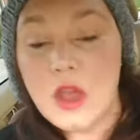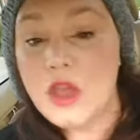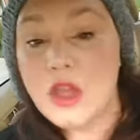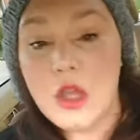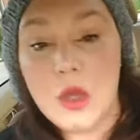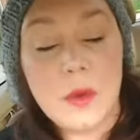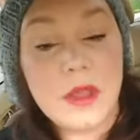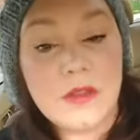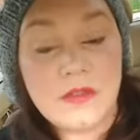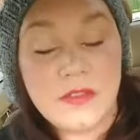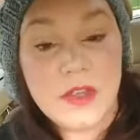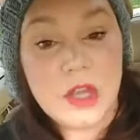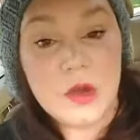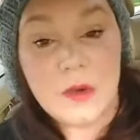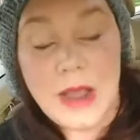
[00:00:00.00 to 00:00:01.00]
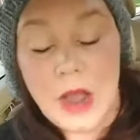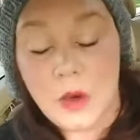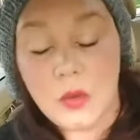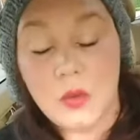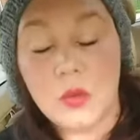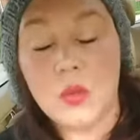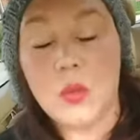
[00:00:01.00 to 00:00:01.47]
you can figure
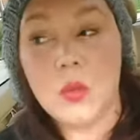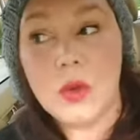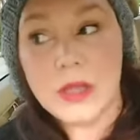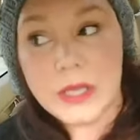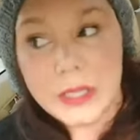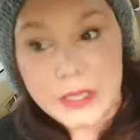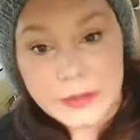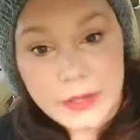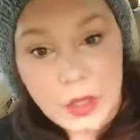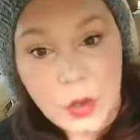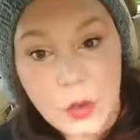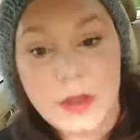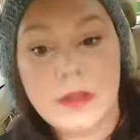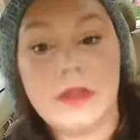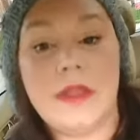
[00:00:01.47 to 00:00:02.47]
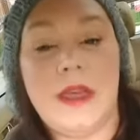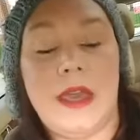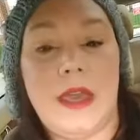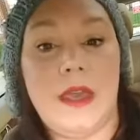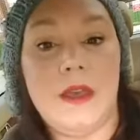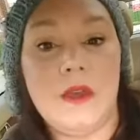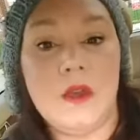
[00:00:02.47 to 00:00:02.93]
out really
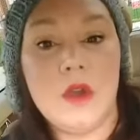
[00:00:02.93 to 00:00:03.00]
quickly